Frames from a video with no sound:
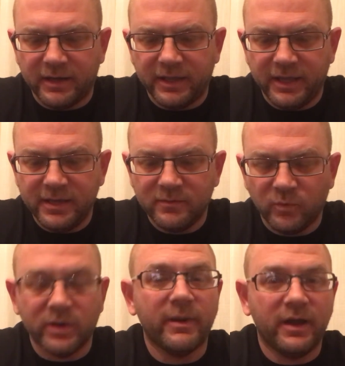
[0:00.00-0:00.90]
in
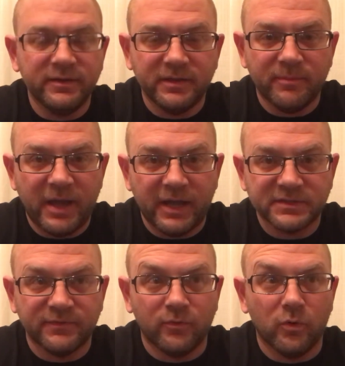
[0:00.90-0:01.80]
one of my hunting packs
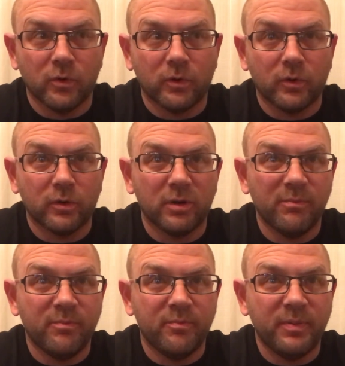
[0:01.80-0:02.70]
for
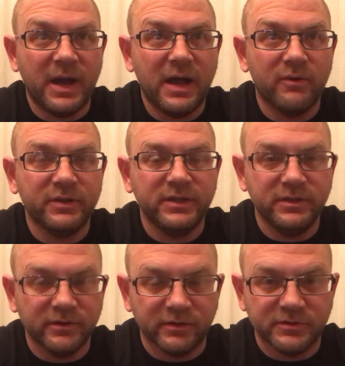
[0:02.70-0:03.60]
about a
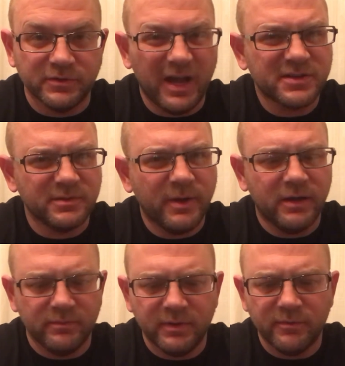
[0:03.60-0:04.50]
year or two, actually
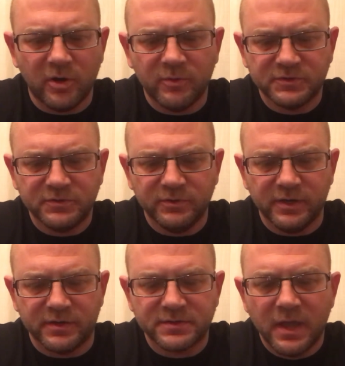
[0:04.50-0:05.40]
about maybe almost 2
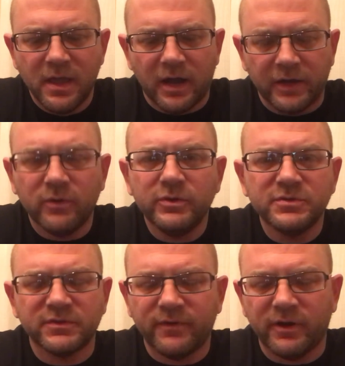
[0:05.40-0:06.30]
years. I don't
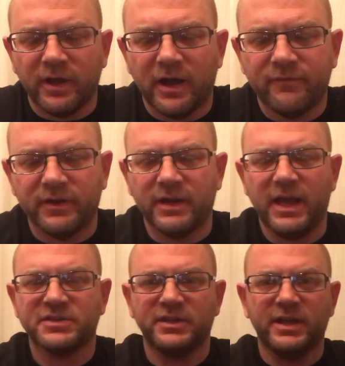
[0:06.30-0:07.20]
use it very often. It
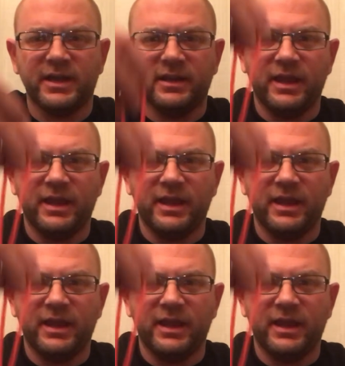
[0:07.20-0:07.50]
actually kind of